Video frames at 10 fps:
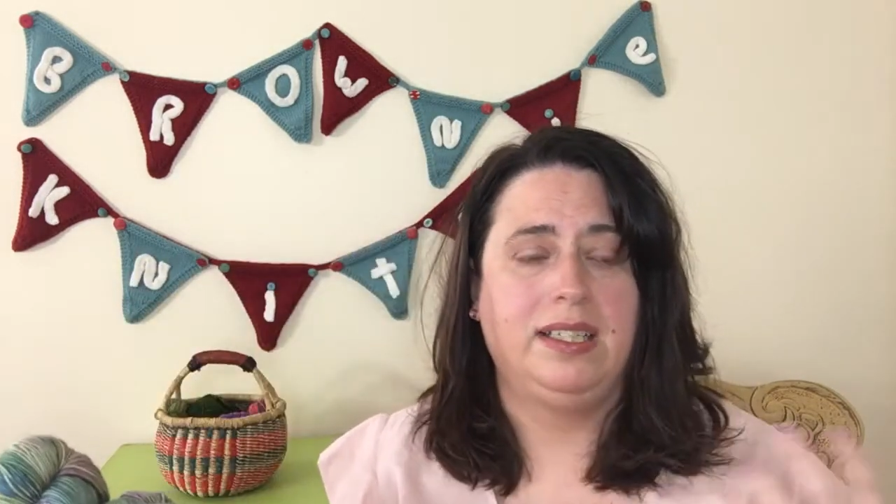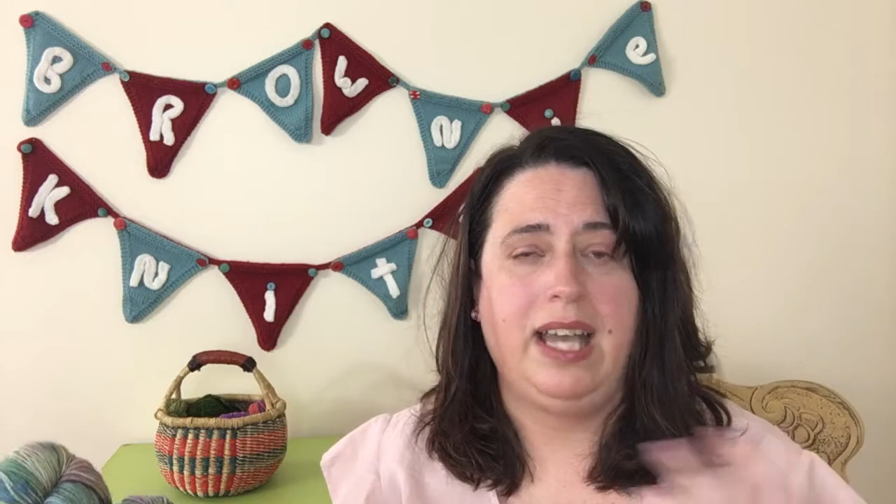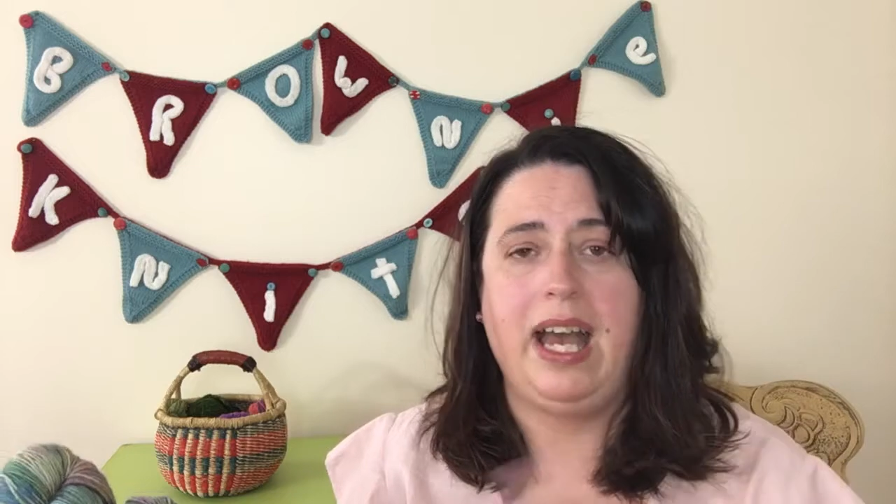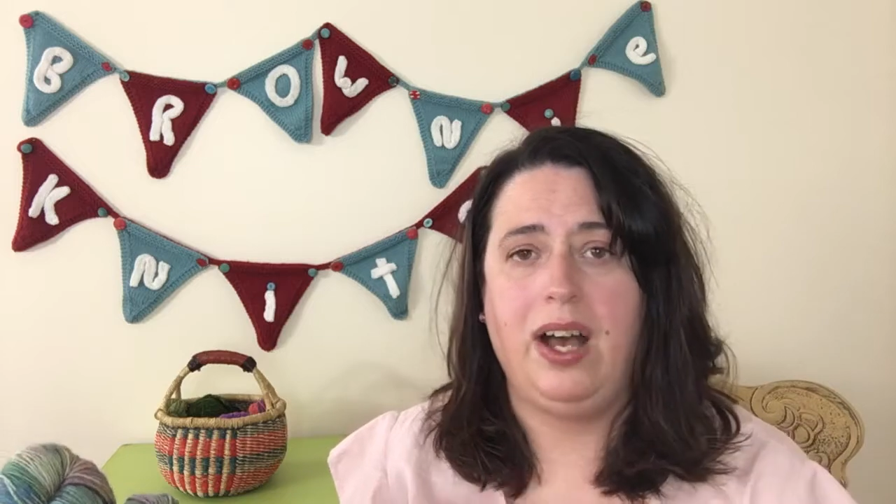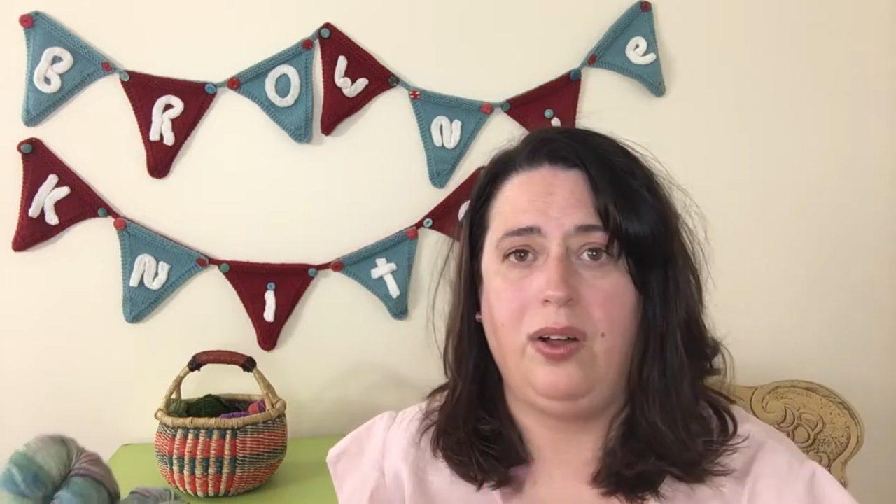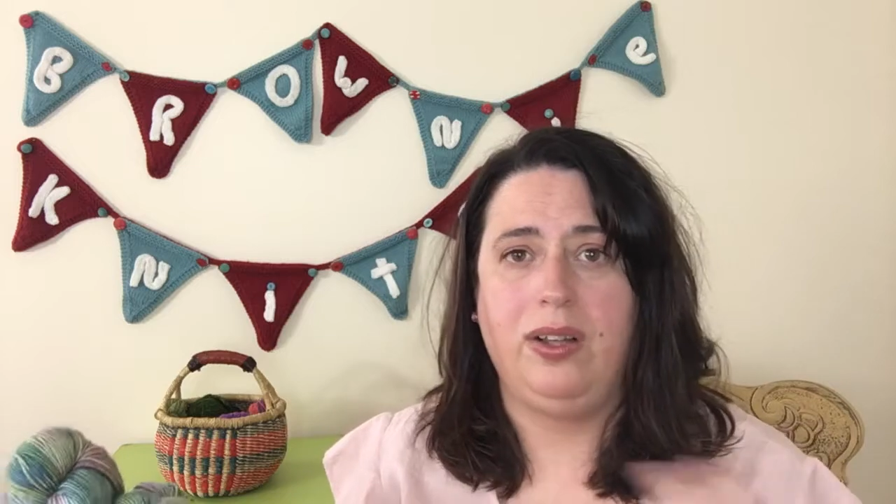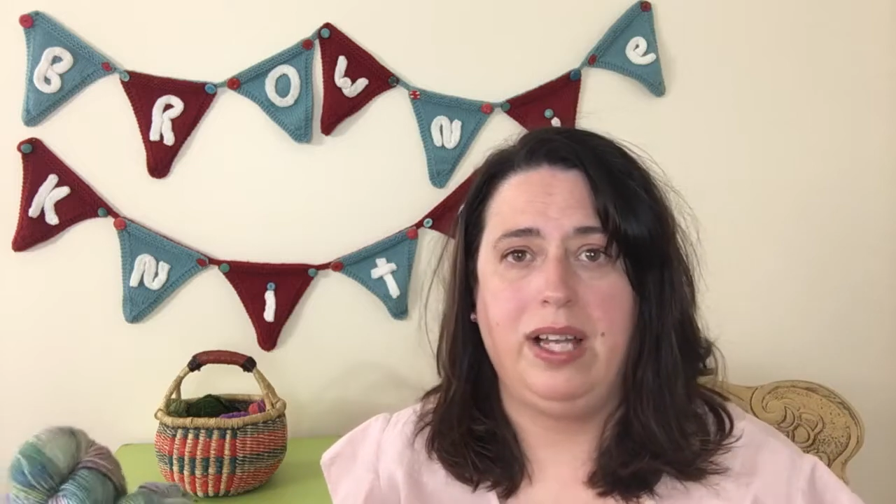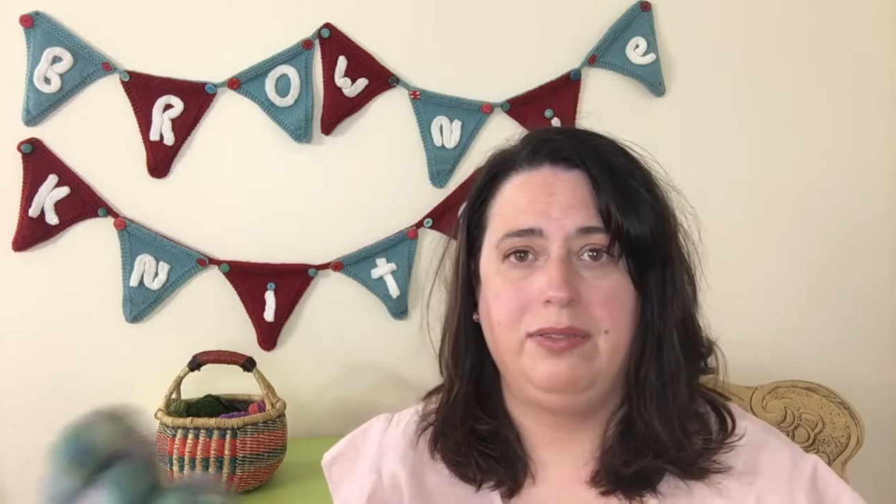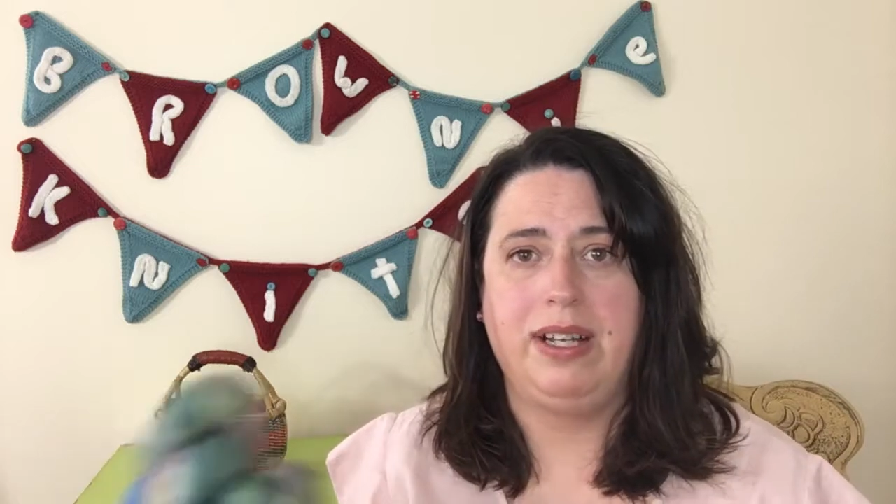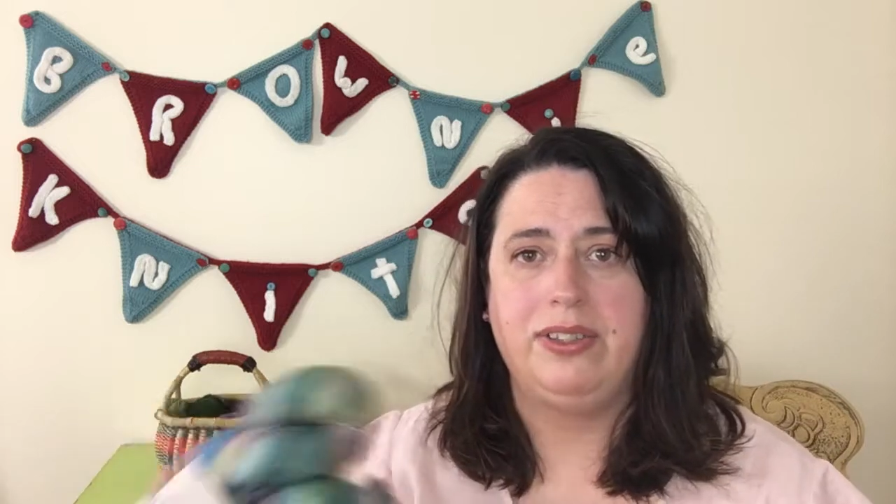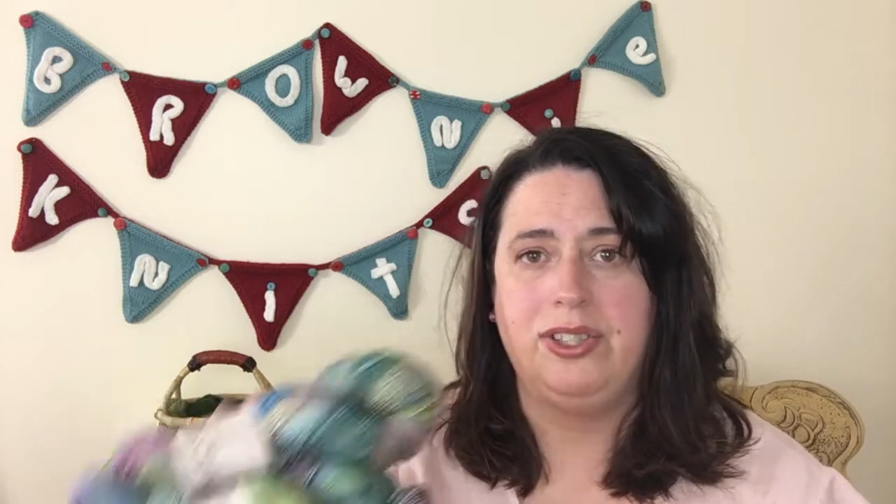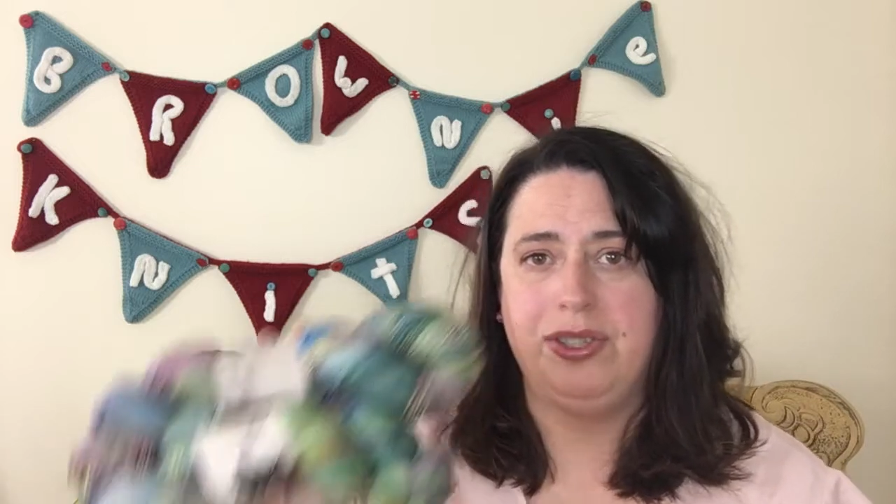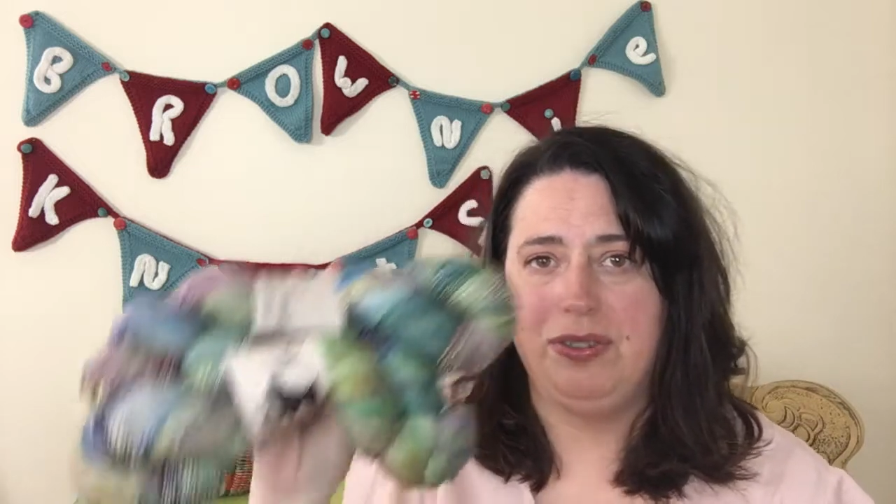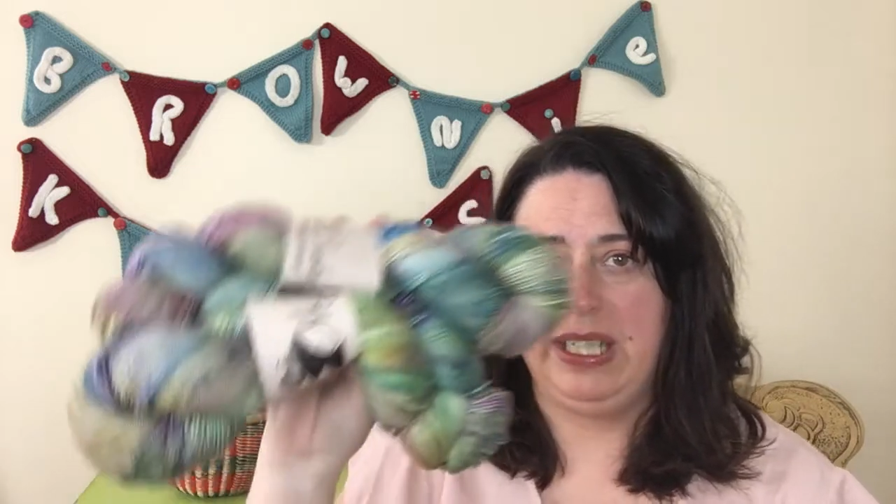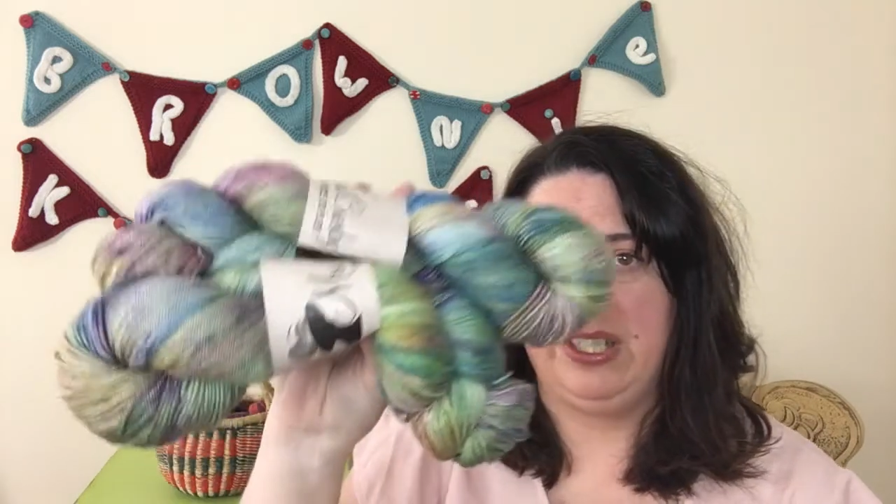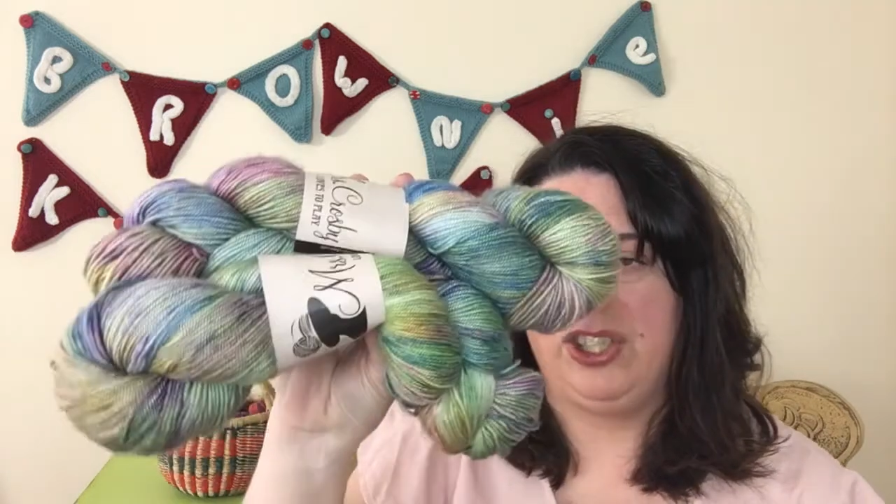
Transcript: cowl. I'd rather do like a